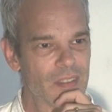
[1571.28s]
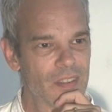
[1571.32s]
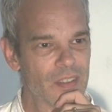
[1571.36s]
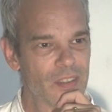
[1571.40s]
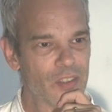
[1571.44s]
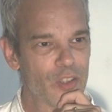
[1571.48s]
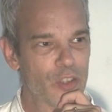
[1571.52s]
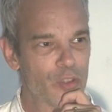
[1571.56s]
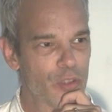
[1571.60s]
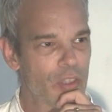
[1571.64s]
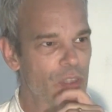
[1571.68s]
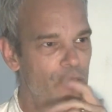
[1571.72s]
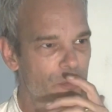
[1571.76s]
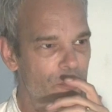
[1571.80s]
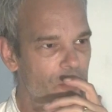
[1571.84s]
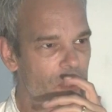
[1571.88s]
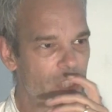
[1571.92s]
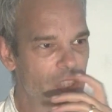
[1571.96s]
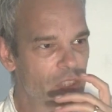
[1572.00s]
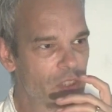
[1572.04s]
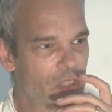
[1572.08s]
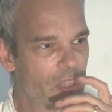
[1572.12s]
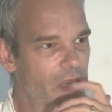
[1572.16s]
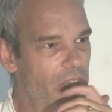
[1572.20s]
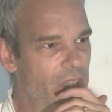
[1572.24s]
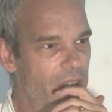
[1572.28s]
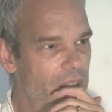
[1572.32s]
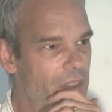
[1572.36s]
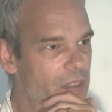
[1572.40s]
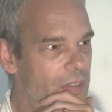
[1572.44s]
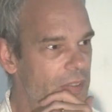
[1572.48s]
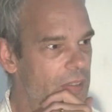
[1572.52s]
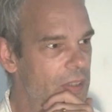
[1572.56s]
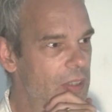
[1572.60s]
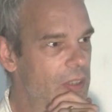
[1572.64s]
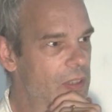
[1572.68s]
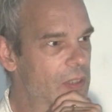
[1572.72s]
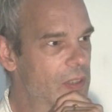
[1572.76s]
Your real fear there
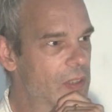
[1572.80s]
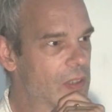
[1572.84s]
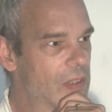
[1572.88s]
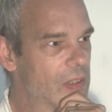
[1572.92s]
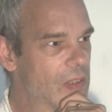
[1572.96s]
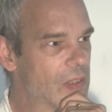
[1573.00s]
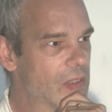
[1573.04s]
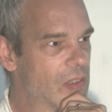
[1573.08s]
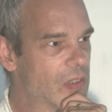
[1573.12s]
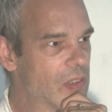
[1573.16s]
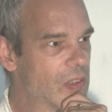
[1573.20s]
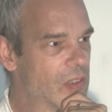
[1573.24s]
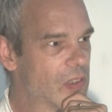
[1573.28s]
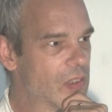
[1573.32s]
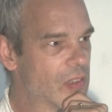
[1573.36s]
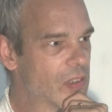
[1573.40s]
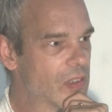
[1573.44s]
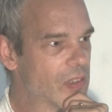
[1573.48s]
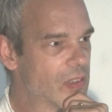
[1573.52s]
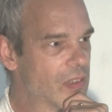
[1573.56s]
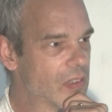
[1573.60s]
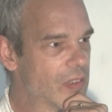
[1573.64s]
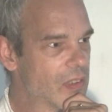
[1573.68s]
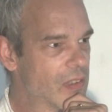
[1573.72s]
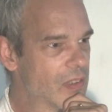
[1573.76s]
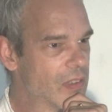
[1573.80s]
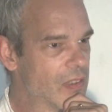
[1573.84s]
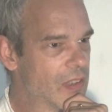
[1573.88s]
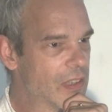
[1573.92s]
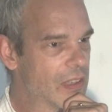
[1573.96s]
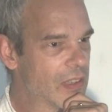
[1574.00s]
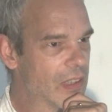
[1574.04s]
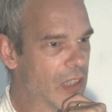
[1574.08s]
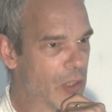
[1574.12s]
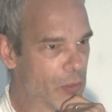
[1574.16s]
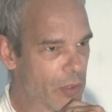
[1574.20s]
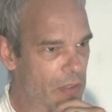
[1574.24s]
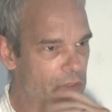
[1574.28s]
is
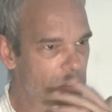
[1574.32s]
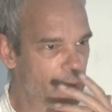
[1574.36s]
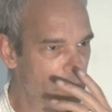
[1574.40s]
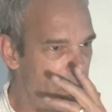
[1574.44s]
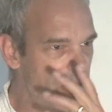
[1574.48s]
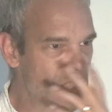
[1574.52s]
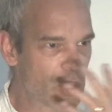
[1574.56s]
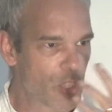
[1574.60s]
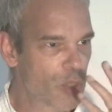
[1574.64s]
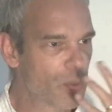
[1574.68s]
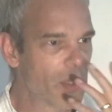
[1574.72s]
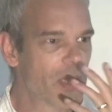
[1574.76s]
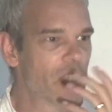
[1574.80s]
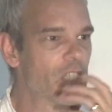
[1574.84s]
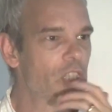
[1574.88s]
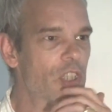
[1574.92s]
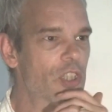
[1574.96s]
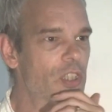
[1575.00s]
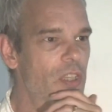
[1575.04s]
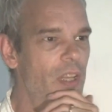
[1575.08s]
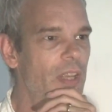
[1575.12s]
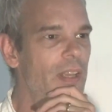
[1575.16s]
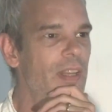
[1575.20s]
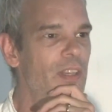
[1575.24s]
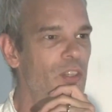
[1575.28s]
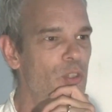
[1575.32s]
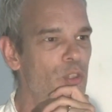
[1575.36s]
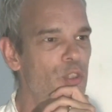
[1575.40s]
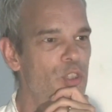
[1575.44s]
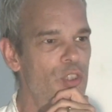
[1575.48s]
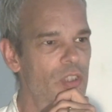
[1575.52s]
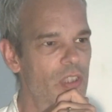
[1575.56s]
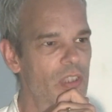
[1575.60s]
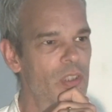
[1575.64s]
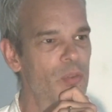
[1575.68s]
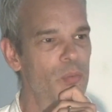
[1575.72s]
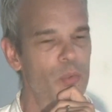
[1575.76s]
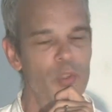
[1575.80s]
that however much you understand, you
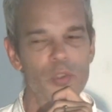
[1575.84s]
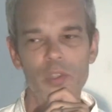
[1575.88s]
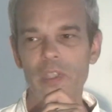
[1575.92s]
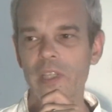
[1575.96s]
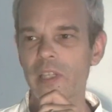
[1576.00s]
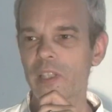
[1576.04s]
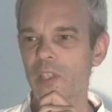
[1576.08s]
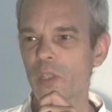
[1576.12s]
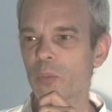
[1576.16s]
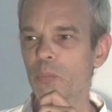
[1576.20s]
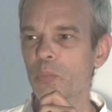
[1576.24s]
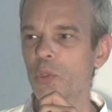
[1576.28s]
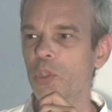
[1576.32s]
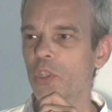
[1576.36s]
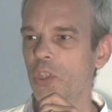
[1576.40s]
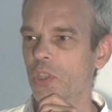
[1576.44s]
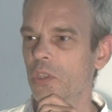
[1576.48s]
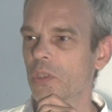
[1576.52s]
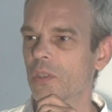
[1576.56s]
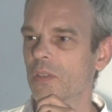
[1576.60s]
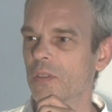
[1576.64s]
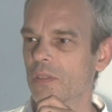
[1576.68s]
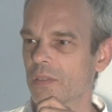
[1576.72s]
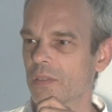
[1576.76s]
still won't get the point.